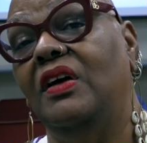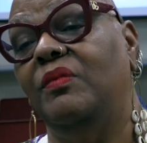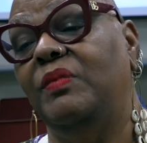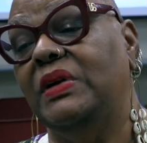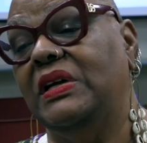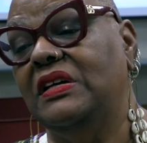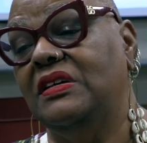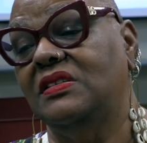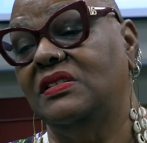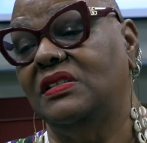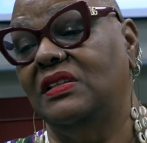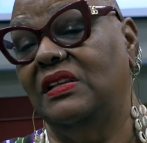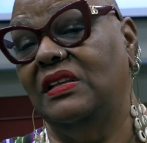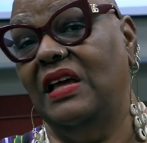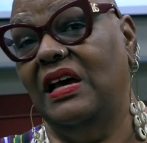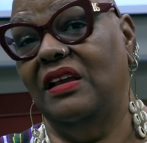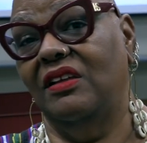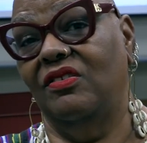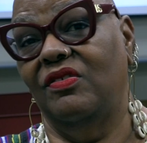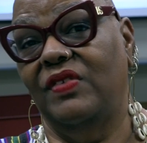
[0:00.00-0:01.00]
because a
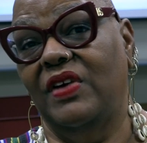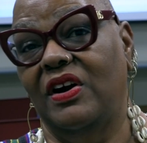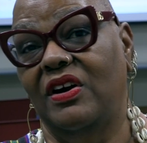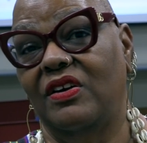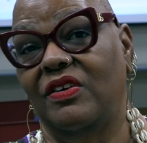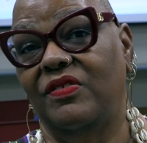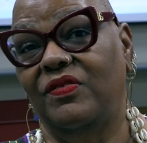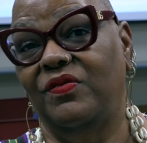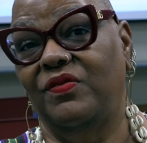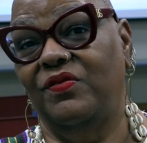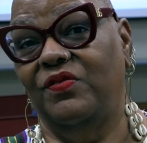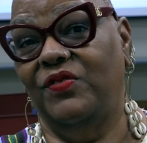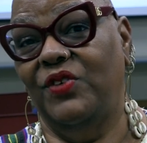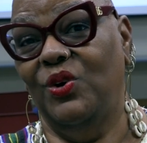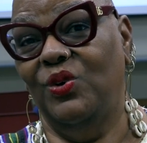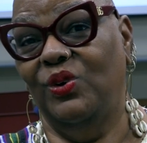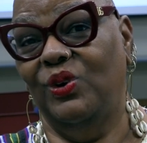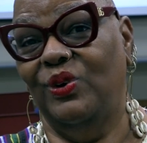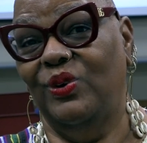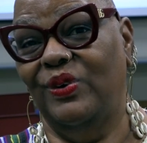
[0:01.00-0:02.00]
lot of our
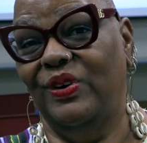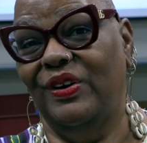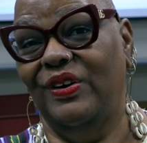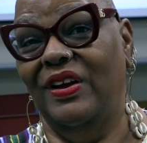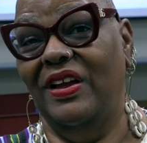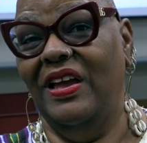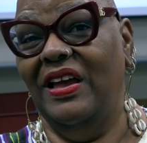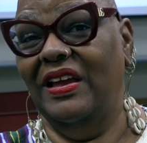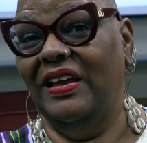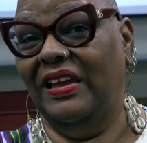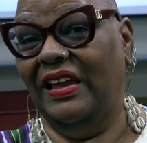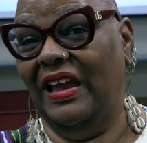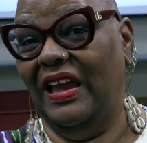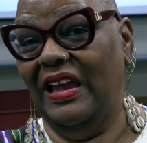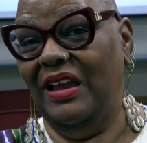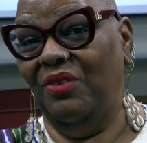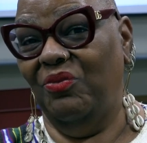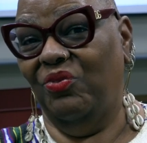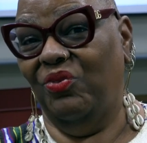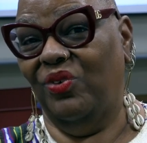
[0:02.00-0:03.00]
folklore
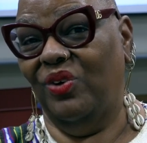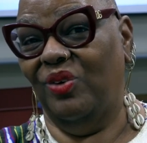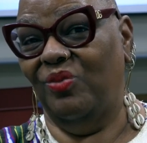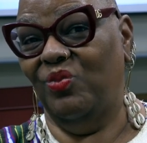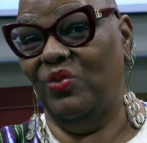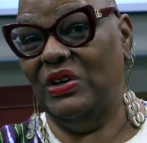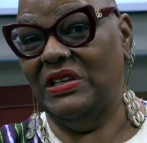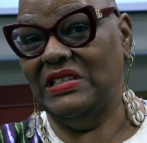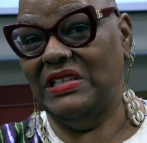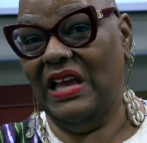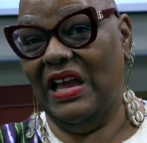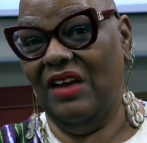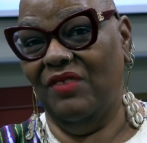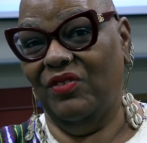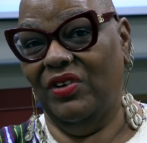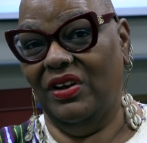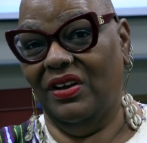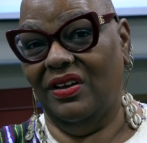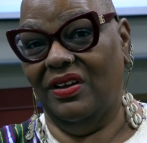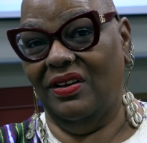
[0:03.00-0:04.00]
came from West
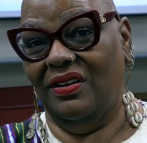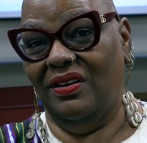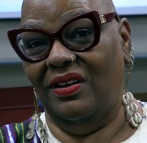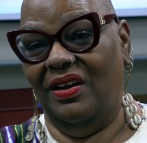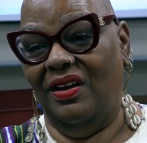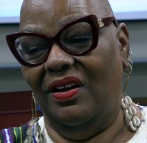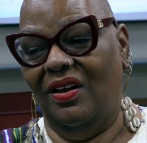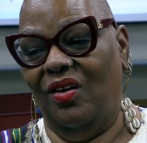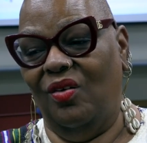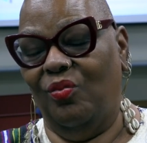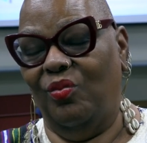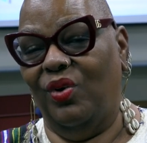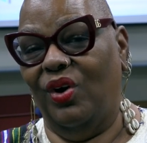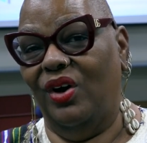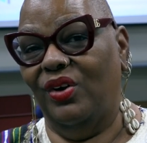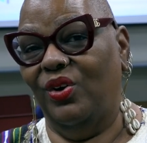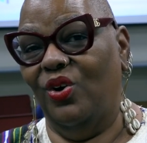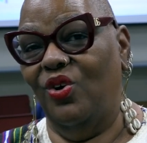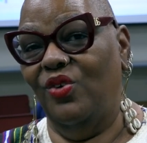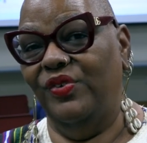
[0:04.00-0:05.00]
Africa,
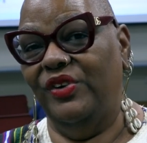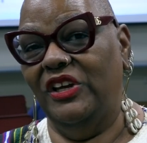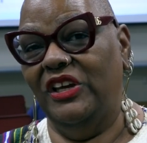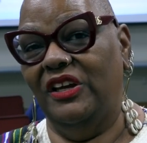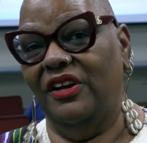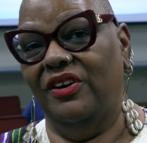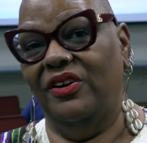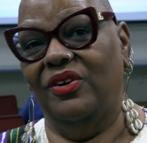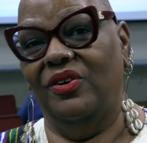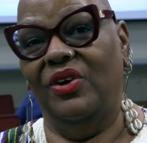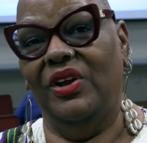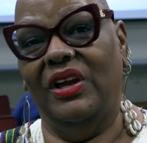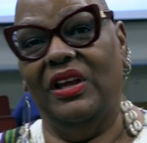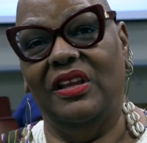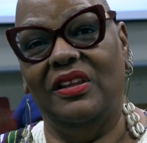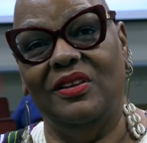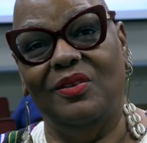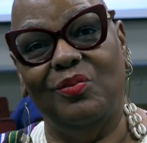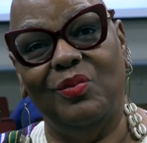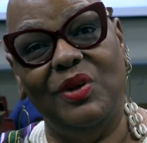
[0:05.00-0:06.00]
brought over here
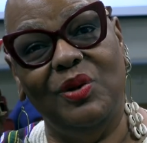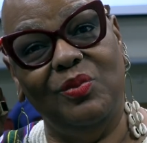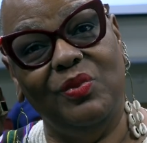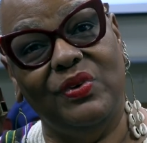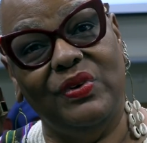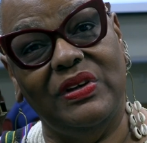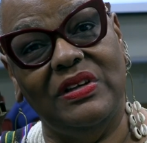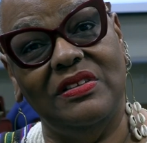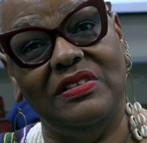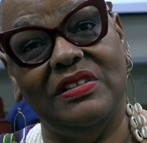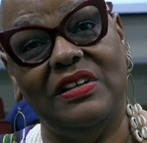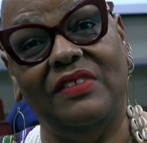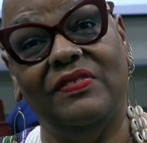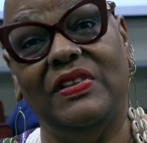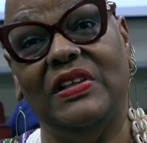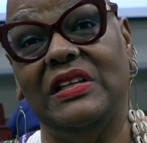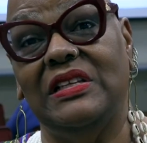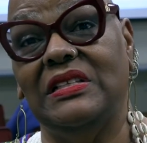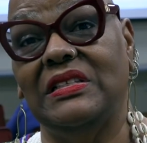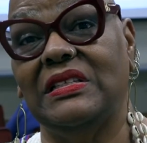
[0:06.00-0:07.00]
in the memories of
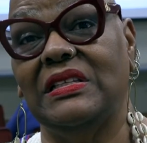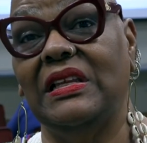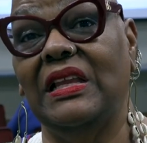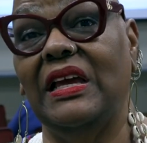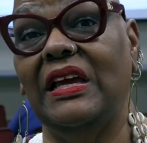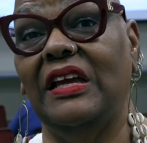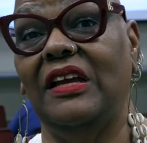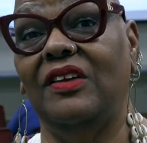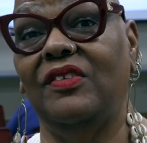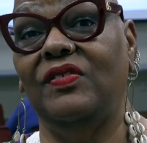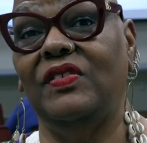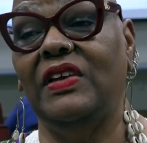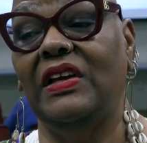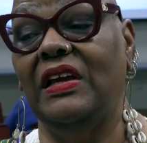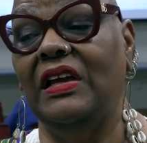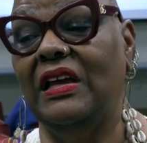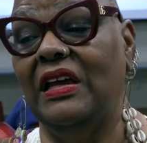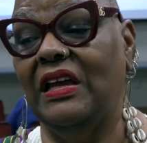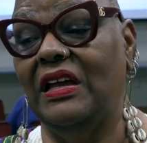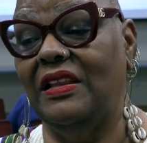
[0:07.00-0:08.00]
the enslaved,
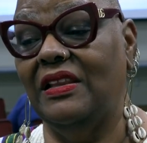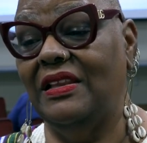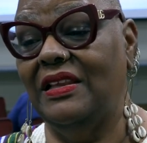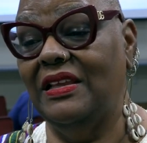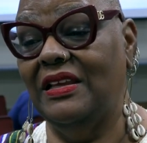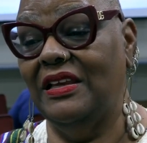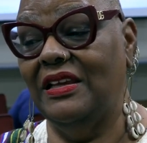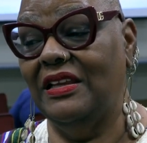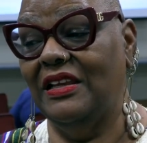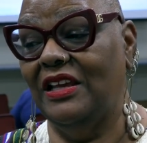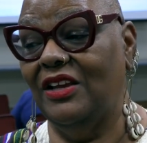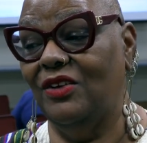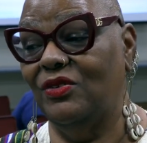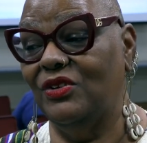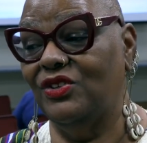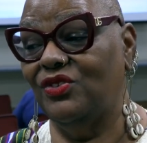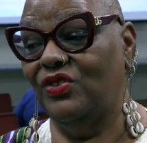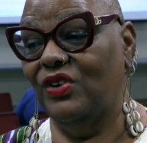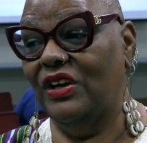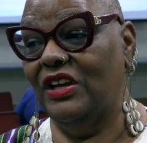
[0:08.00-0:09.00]
and then it
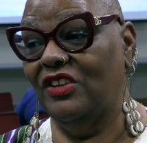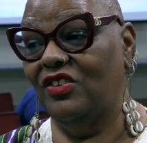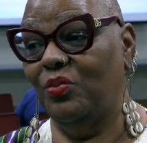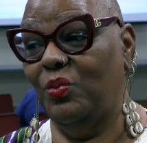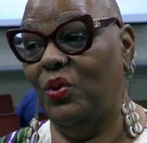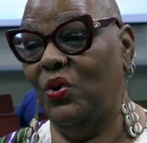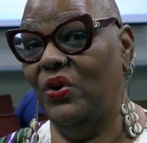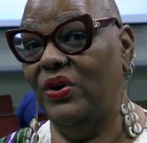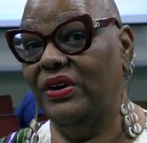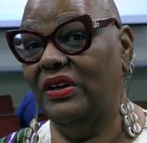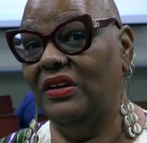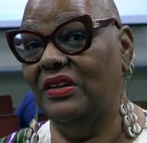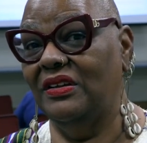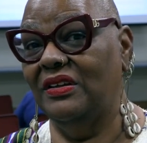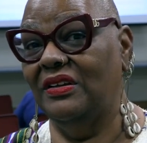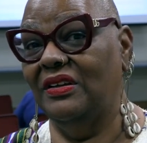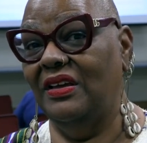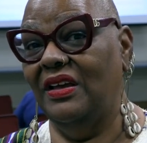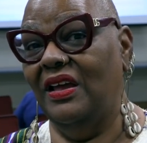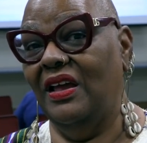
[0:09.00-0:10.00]
was transported
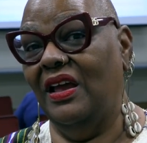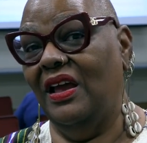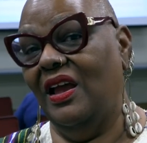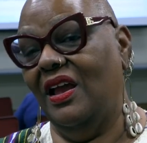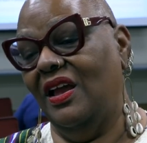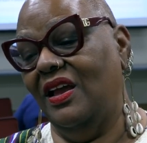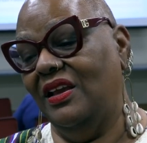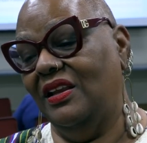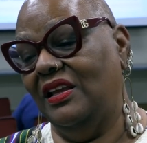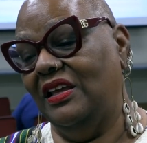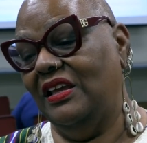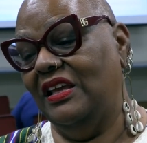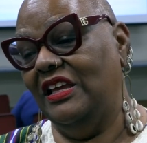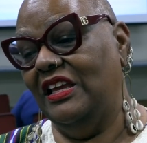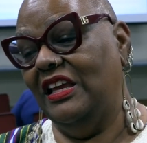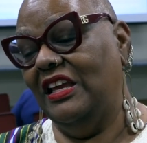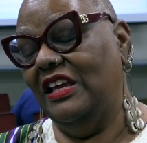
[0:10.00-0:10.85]
and it